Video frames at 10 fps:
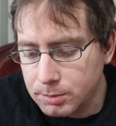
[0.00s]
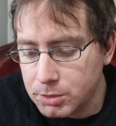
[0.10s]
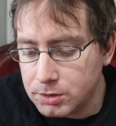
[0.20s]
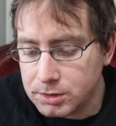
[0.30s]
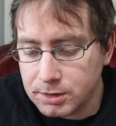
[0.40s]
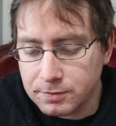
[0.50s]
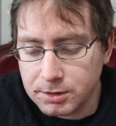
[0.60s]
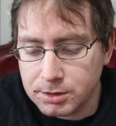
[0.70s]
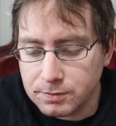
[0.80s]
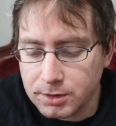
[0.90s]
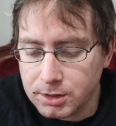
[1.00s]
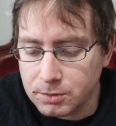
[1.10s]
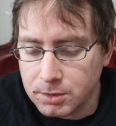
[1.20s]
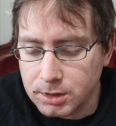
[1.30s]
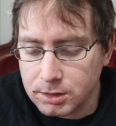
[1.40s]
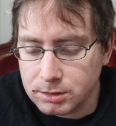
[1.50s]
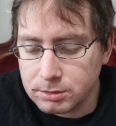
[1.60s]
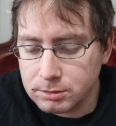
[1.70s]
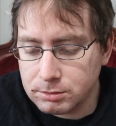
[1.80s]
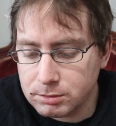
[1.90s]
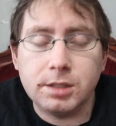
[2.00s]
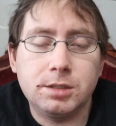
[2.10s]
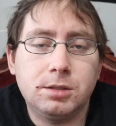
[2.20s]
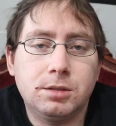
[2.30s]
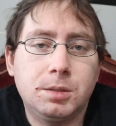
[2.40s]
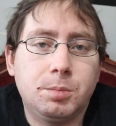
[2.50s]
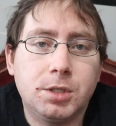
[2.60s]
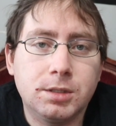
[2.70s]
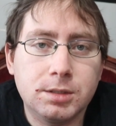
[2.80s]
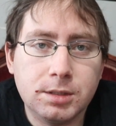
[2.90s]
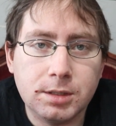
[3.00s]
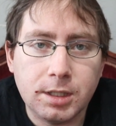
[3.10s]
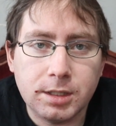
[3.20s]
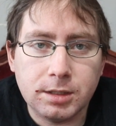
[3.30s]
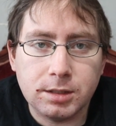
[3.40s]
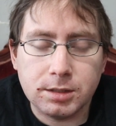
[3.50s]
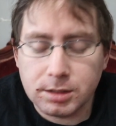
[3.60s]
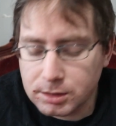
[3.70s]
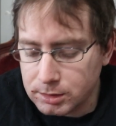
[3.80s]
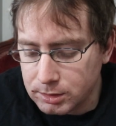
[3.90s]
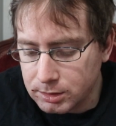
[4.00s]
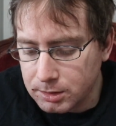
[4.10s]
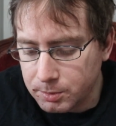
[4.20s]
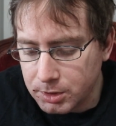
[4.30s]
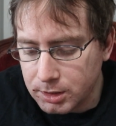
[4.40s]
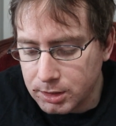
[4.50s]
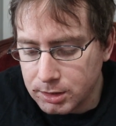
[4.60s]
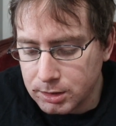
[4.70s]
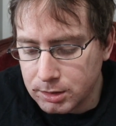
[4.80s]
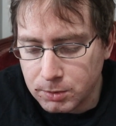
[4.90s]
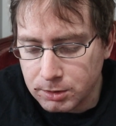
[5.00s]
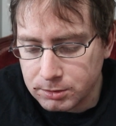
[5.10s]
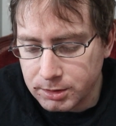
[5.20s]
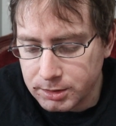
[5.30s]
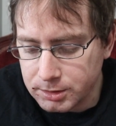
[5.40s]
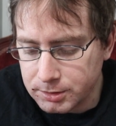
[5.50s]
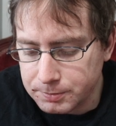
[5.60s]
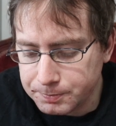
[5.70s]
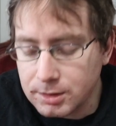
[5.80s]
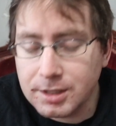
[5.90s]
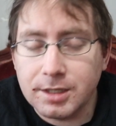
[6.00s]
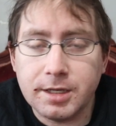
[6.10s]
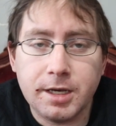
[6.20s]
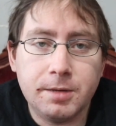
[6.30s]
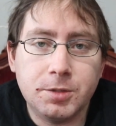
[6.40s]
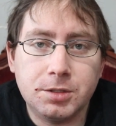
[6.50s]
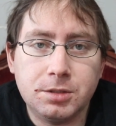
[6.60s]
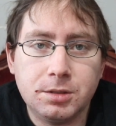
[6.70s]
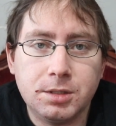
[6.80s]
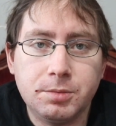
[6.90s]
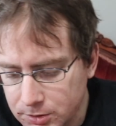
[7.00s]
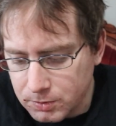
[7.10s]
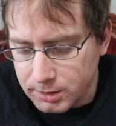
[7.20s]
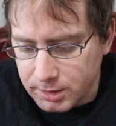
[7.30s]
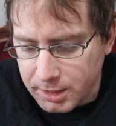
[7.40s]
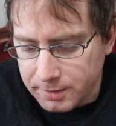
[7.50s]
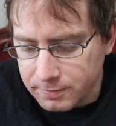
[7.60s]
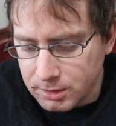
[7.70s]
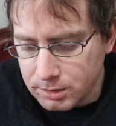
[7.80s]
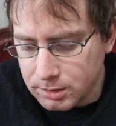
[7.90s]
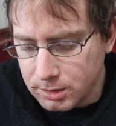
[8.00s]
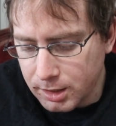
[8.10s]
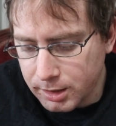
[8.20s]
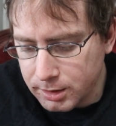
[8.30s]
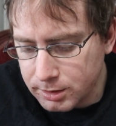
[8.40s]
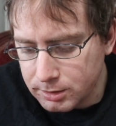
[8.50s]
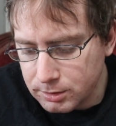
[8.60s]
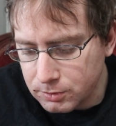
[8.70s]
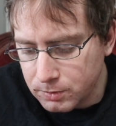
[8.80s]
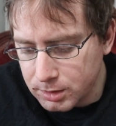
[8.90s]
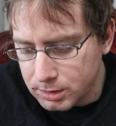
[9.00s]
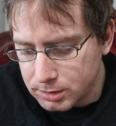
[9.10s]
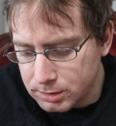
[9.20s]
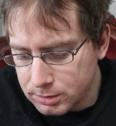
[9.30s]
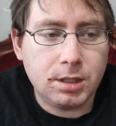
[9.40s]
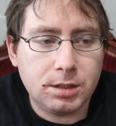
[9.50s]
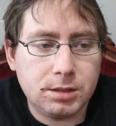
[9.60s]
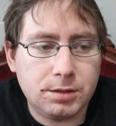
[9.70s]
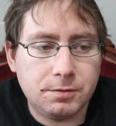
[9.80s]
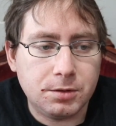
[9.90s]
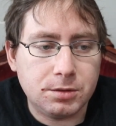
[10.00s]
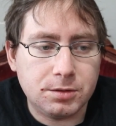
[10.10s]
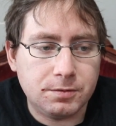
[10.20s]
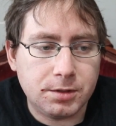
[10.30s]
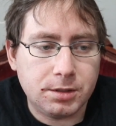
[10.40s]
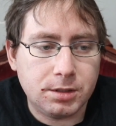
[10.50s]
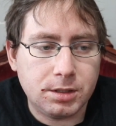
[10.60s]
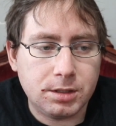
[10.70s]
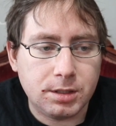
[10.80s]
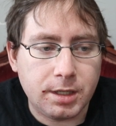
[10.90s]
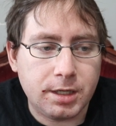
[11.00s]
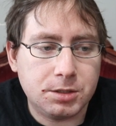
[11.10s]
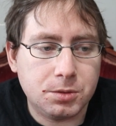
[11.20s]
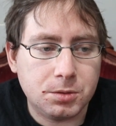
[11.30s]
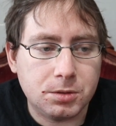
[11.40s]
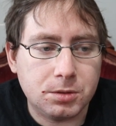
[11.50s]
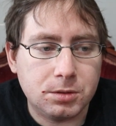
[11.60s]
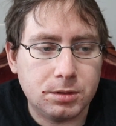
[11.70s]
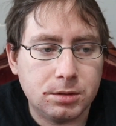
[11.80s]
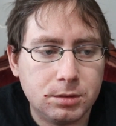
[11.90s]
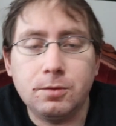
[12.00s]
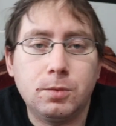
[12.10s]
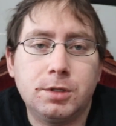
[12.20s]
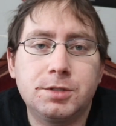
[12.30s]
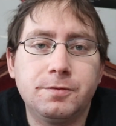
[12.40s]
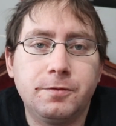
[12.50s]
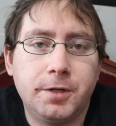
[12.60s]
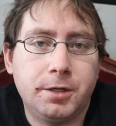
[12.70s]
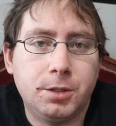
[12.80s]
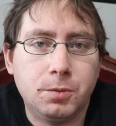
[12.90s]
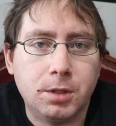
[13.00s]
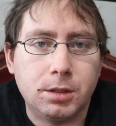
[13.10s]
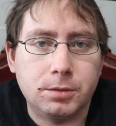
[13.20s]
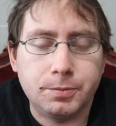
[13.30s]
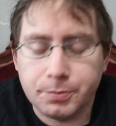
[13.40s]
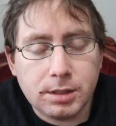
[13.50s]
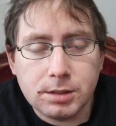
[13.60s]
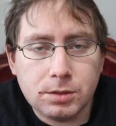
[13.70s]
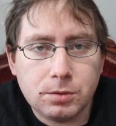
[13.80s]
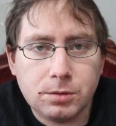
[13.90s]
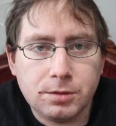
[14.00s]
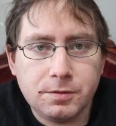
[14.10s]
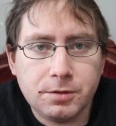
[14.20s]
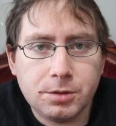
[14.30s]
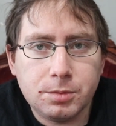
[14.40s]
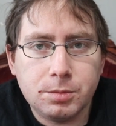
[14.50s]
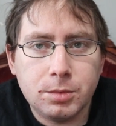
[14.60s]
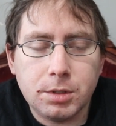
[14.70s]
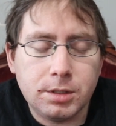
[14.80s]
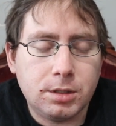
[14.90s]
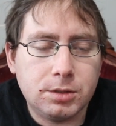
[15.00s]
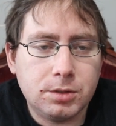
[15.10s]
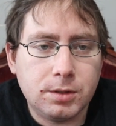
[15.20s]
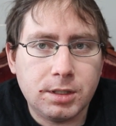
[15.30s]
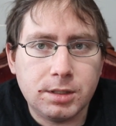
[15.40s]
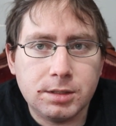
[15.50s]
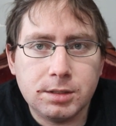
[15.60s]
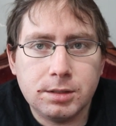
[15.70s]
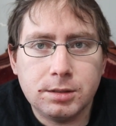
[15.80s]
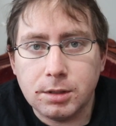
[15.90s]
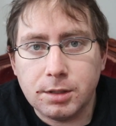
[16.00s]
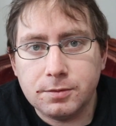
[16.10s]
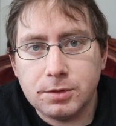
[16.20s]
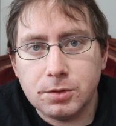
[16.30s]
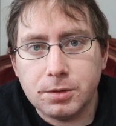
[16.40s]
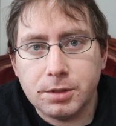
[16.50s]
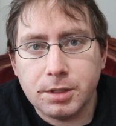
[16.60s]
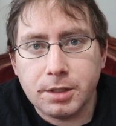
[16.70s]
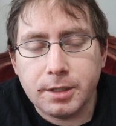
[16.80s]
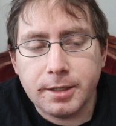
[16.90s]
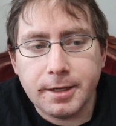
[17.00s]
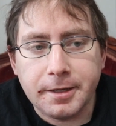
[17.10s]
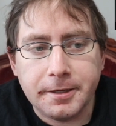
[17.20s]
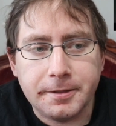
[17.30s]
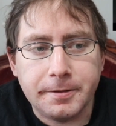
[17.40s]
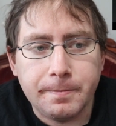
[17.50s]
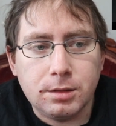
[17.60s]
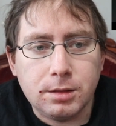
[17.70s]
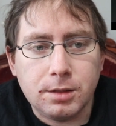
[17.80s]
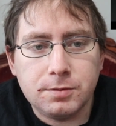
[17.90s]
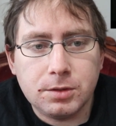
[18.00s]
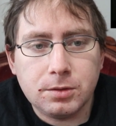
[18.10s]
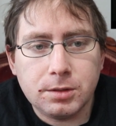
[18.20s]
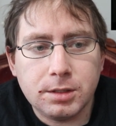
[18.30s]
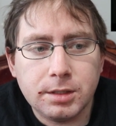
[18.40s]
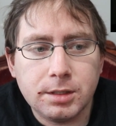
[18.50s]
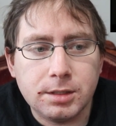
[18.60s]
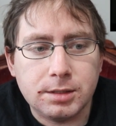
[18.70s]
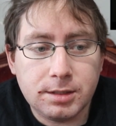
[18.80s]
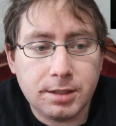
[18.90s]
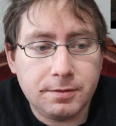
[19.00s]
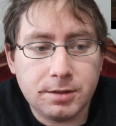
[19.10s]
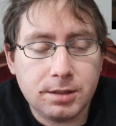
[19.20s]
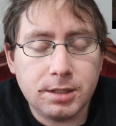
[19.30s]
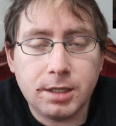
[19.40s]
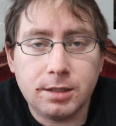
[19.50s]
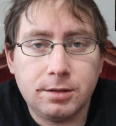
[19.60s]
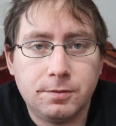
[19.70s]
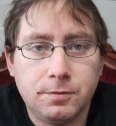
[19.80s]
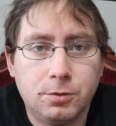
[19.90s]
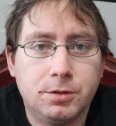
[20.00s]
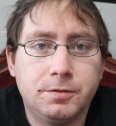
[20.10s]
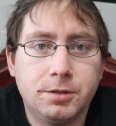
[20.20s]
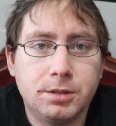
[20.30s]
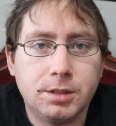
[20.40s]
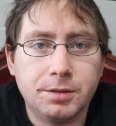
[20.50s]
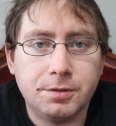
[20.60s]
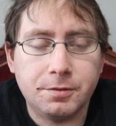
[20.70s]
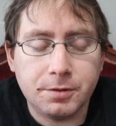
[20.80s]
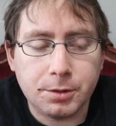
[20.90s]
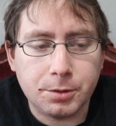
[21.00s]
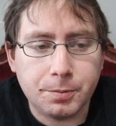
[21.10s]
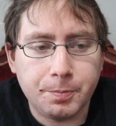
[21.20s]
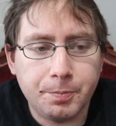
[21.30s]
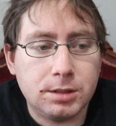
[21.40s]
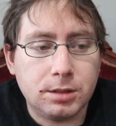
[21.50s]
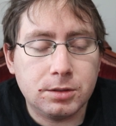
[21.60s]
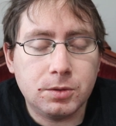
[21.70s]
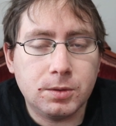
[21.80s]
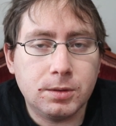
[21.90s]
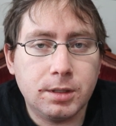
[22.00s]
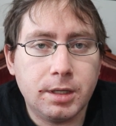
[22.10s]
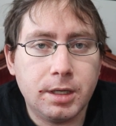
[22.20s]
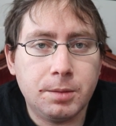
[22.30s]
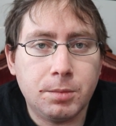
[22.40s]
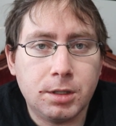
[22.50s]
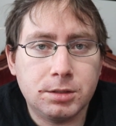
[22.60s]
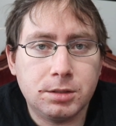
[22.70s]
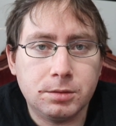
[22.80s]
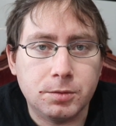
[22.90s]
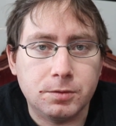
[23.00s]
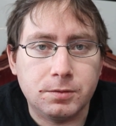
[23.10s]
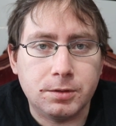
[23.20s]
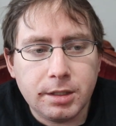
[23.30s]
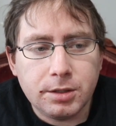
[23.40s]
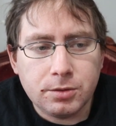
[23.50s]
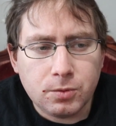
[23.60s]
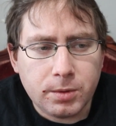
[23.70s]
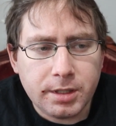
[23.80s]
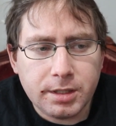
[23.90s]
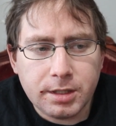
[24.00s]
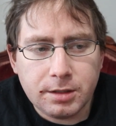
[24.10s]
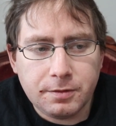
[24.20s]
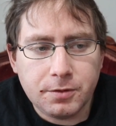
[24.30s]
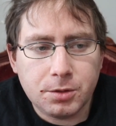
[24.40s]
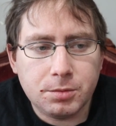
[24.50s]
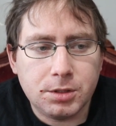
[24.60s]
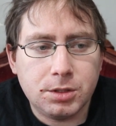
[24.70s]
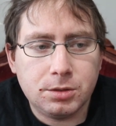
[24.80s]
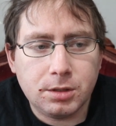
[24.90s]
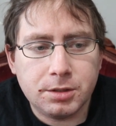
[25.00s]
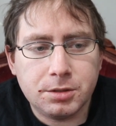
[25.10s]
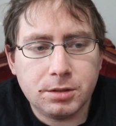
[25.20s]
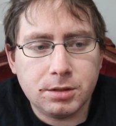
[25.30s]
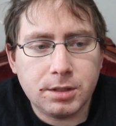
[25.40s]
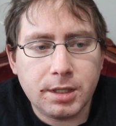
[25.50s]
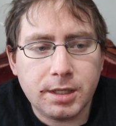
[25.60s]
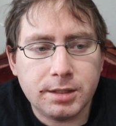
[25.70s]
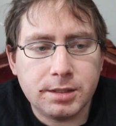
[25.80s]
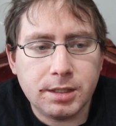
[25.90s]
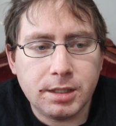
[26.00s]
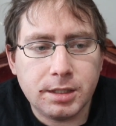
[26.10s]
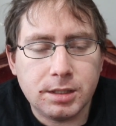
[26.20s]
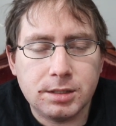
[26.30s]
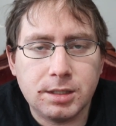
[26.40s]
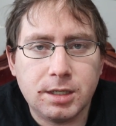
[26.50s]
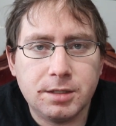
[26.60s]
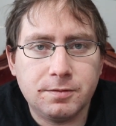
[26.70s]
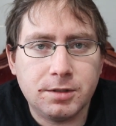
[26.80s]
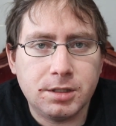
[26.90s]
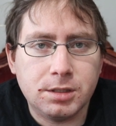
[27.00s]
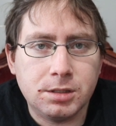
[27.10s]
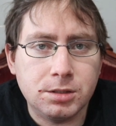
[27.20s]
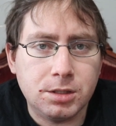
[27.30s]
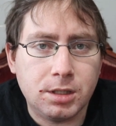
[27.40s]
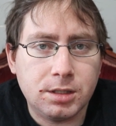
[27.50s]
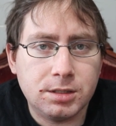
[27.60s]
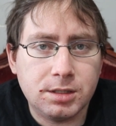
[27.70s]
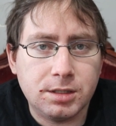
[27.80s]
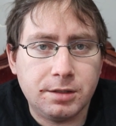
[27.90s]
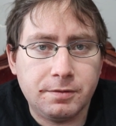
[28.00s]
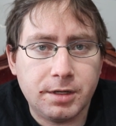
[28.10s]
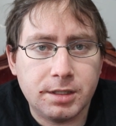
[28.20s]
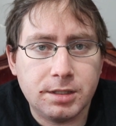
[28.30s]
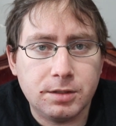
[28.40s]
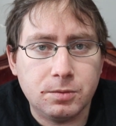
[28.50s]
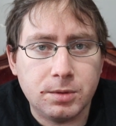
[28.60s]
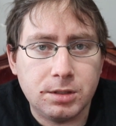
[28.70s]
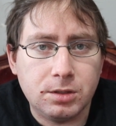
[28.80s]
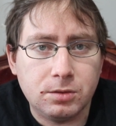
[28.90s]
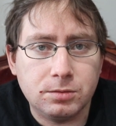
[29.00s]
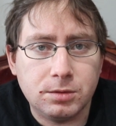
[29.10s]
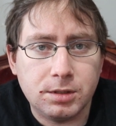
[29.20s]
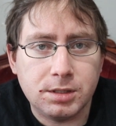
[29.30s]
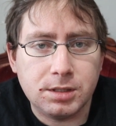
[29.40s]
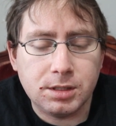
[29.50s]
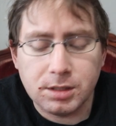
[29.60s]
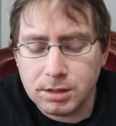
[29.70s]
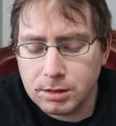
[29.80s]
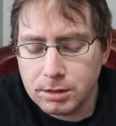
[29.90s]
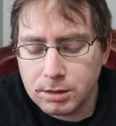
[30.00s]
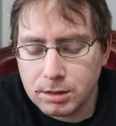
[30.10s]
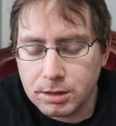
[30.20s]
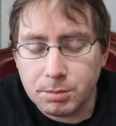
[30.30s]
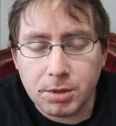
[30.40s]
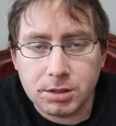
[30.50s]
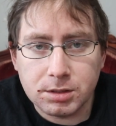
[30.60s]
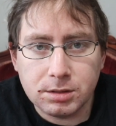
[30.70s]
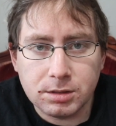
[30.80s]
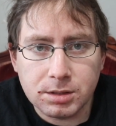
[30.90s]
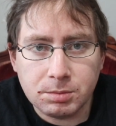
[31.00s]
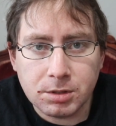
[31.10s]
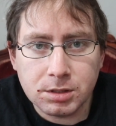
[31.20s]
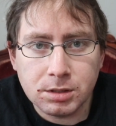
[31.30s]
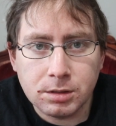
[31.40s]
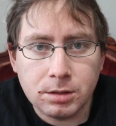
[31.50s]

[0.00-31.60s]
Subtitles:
The music fits very well. In certain parts, the dialogue is comedic, well written. The chemistry between Evan and Louise, it just feels very natural. It works very well. It is a horror film, but it also has a love story in it, and the love story is definitely at the forefront of the film. It's also a monster movie. In the way that the film is structured, I'd say it's kind of like Jaws in the fact that we don't really see the monster as much,